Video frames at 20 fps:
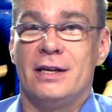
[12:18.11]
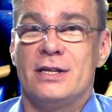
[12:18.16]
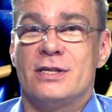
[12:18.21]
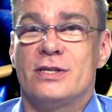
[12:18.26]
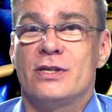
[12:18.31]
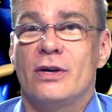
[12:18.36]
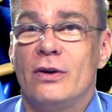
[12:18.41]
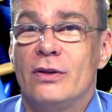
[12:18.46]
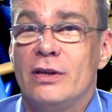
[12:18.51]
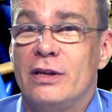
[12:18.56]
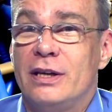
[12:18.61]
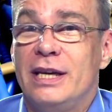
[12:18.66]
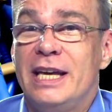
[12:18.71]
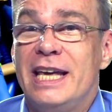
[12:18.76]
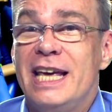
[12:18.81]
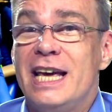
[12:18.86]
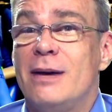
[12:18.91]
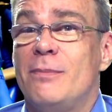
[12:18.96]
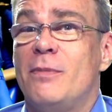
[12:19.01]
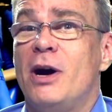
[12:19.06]
So the
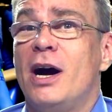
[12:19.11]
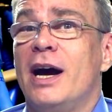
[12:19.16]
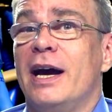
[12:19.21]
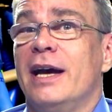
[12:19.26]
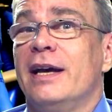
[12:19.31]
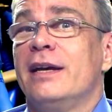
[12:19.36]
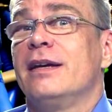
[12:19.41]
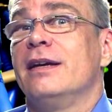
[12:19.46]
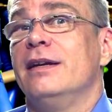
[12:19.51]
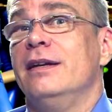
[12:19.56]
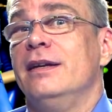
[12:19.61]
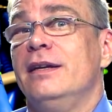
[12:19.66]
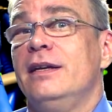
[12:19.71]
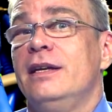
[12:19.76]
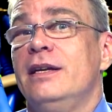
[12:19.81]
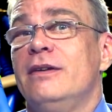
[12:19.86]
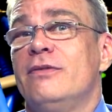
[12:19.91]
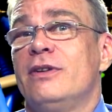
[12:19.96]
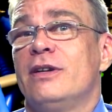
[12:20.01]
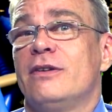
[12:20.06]
EMI can
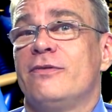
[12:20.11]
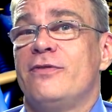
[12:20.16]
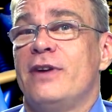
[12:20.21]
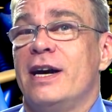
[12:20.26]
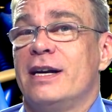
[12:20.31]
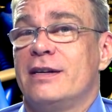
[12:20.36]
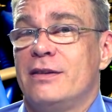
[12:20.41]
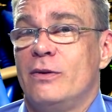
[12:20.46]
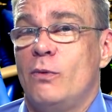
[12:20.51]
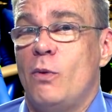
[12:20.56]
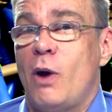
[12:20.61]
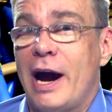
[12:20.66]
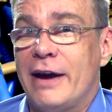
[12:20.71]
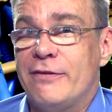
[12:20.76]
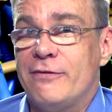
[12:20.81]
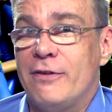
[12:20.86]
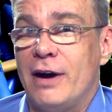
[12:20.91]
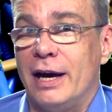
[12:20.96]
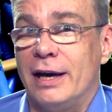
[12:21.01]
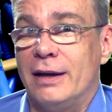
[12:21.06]
even affect the
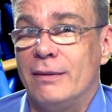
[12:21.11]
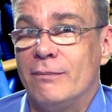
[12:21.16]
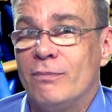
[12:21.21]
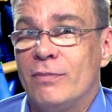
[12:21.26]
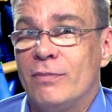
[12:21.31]
Wi-Fi.